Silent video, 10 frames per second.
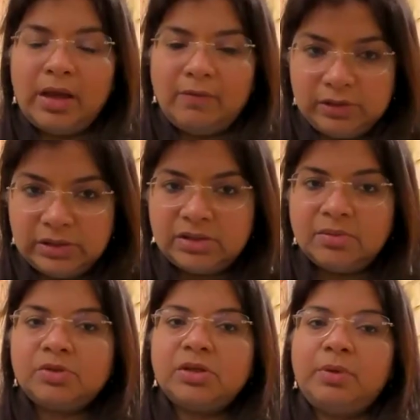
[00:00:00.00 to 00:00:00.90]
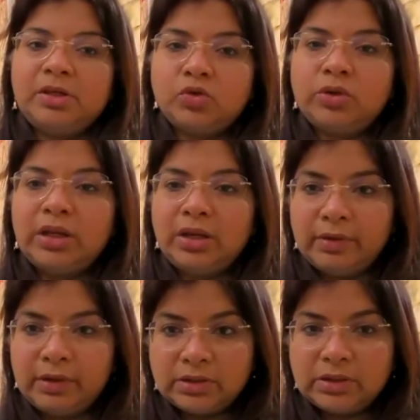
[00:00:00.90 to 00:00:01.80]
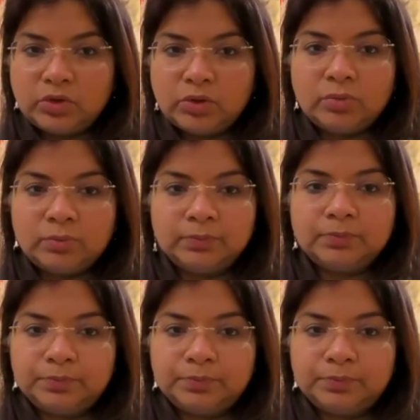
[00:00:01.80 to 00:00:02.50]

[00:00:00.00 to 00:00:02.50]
And have the systems in place to deliver it too.